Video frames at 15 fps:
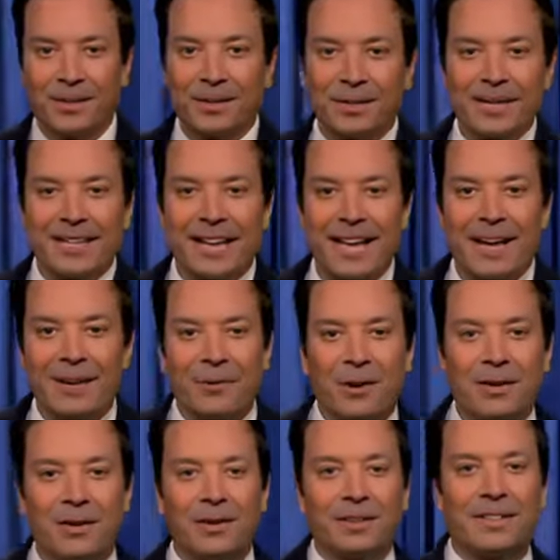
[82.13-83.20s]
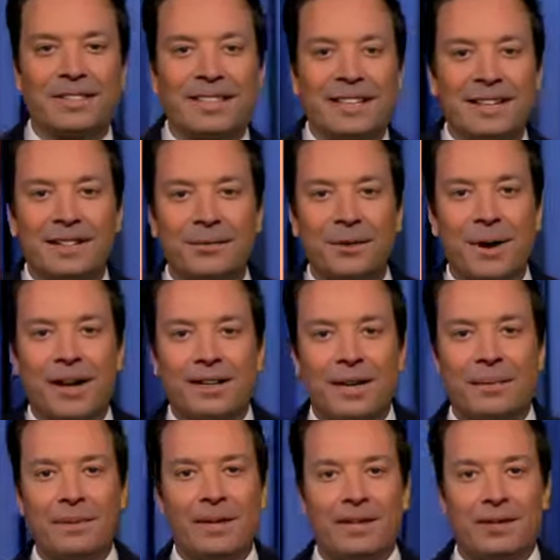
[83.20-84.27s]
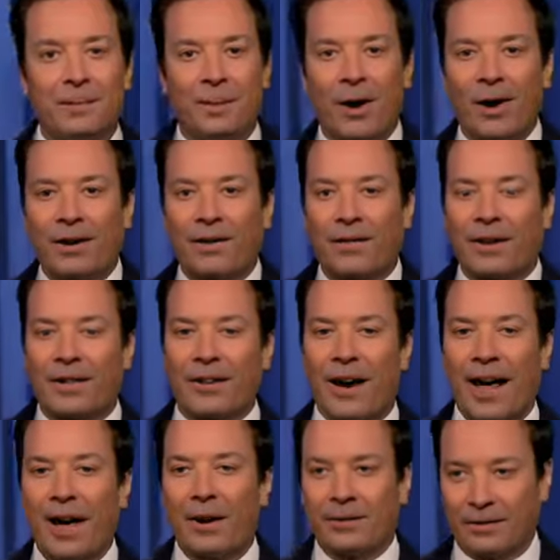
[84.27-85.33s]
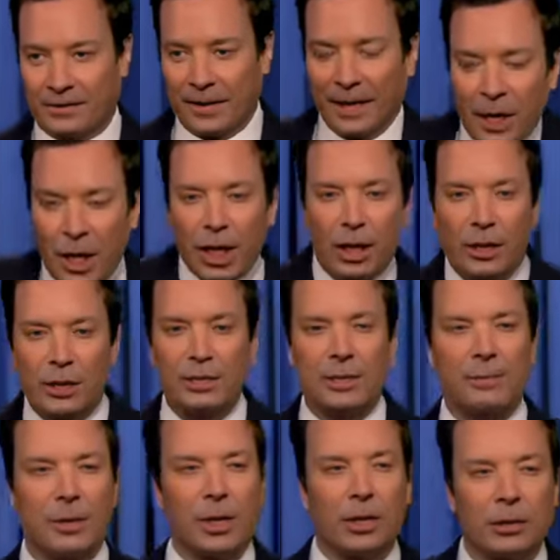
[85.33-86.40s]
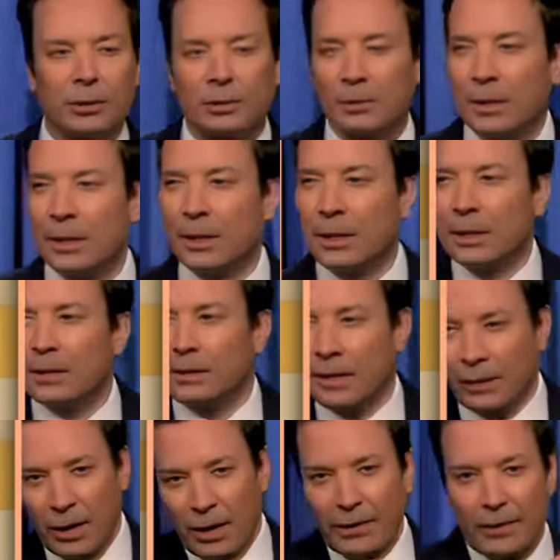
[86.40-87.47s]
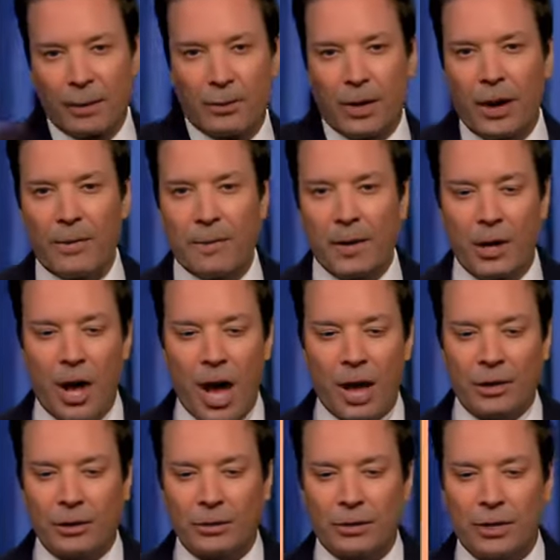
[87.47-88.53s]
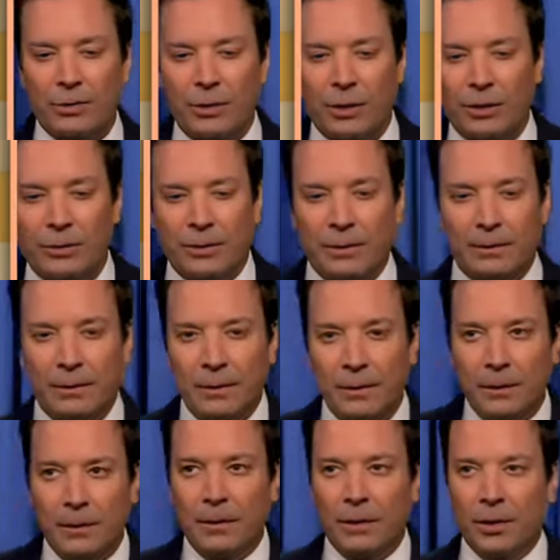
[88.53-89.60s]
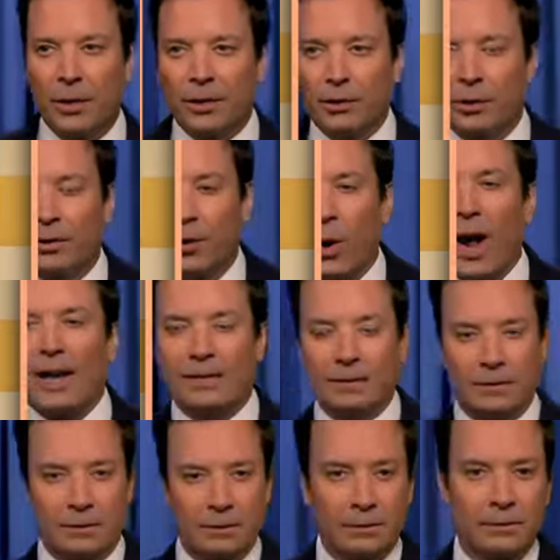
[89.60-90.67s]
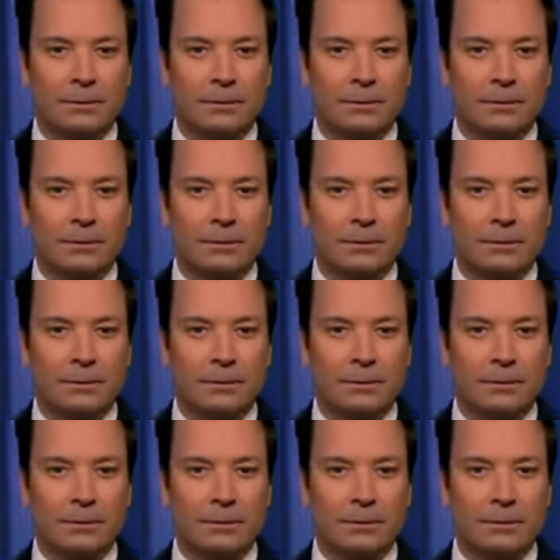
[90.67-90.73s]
Usually an 81-year-old doesn't get this riled up unless you park in front of their house. Like, oh, you listen to me. Get out of my line. Do it twice.